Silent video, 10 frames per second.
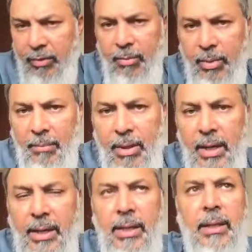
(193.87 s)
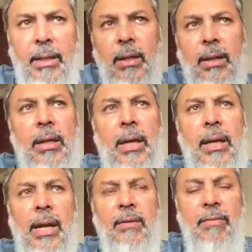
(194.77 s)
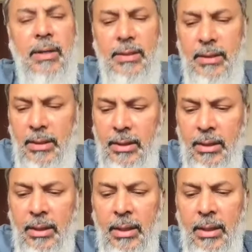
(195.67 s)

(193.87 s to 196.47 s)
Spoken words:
We've been upgrading at IT Varsity.